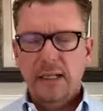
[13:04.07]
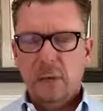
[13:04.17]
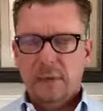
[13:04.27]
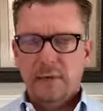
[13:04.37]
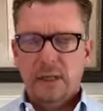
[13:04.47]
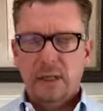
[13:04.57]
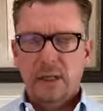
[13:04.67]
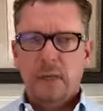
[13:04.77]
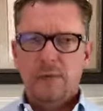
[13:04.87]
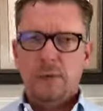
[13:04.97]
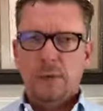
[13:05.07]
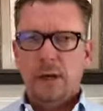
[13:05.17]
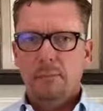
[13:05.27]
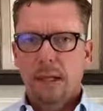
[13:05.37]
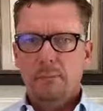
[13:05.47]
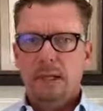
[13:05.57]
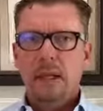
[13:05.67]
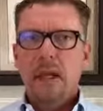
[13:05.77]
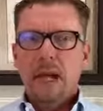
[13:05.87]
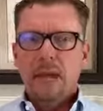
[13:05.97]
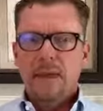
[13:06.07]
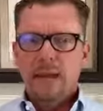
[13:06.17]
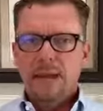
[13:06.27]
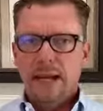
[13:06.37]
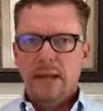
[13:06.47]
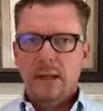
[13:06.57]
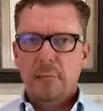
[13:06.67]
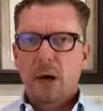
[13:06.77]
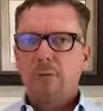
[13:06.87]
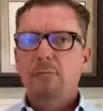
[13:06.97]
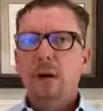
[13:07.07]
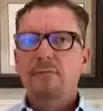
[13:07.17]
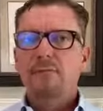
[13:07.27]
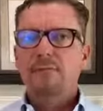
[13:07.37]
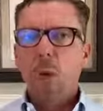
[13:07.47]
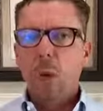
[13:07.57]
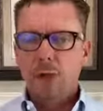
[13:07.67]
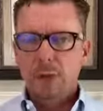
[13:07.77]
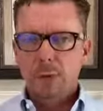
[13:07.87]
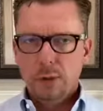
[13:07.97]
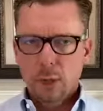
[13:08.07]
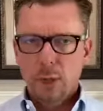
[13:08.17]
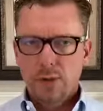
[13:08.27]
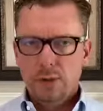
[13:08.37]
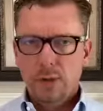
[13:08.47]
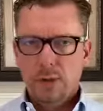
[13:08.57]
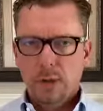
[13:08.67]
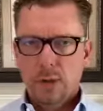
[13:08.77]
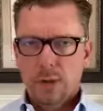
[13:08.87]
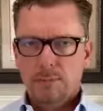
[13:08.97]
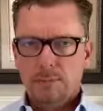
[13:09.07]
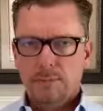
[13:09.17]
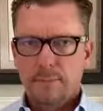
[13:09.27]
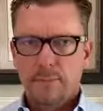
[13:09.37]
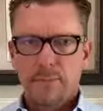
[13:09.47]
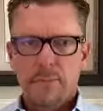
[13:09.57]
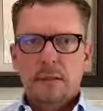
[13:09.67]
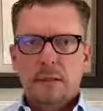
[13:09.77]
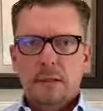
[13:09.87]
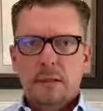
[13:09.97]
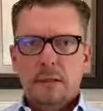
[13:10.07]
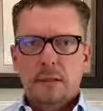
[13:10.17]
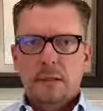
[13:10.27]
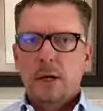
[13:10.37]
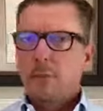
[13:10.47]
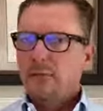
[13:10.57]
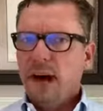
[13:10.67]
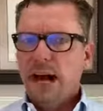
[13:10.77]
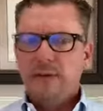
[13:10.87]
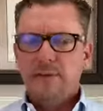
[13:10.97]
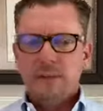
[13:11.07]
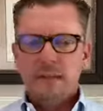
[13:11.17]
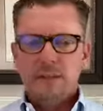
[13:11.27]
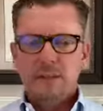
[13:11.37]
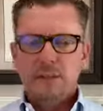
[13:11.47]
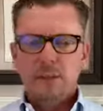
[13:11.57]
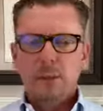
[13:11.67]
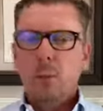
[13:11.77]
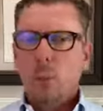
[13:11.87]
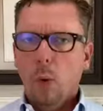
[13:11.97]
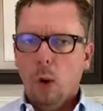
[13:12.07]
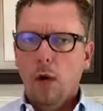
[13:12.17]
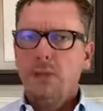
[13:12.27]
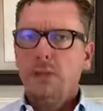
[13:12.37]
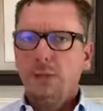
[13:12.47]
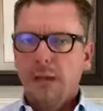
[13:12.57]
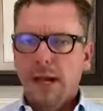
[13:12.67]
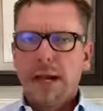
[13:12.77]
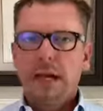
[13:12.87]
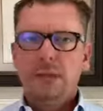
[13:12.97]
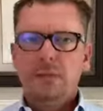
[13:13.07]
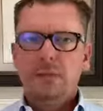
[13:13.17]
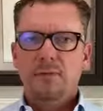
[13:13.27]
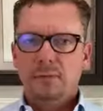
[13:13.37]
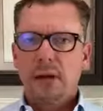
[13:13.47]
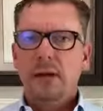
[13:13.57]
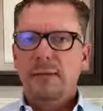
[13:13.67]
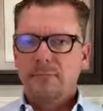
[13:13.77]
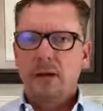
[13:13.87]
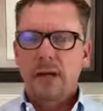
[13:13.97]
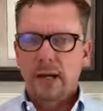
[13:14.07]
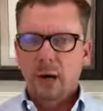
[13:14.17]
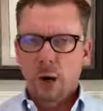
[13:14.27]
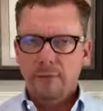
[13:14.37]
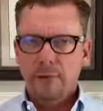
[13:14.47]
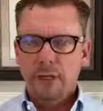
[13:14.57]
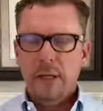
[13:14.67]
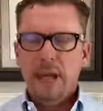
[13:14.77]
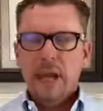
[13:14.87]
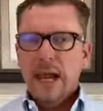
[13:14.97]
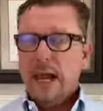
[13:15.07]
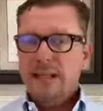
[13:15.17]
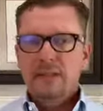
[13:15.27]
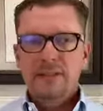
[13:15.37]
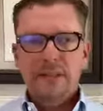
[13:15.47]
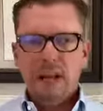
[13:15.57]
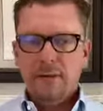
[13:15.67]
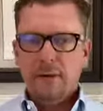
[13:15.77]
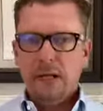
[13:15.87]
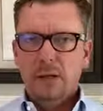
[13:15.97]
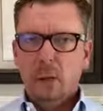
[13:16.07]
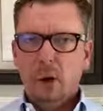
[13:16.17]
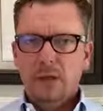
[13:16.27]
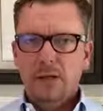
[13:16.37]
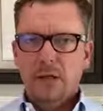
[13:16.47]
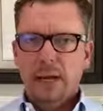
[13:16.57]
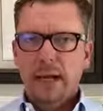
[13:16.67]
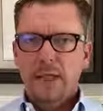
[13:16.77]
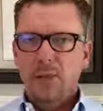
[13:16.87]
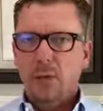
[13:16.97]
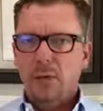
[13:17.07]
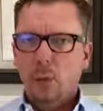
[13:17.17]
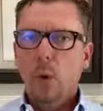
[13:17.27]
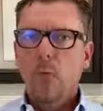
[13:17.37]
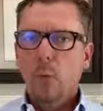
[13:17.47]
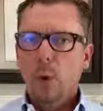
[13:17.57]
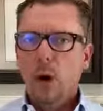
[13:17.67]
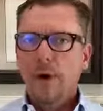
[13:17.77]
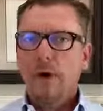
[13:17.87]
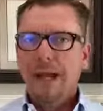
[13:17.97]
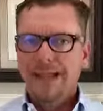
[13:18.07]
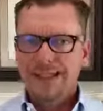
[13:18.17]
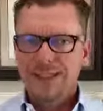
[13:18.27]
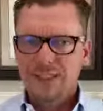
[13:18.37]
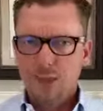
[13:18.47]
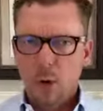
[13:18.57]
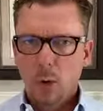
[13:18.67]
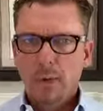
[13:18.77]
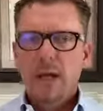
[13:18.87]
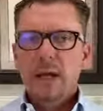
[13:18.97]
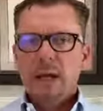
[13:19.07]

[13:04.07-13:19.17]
need to wear the gloves when you're out in public and then take them off before you go into your home. Number five is to wash your hands very, very often, and definitely wash your hands with warm water and soap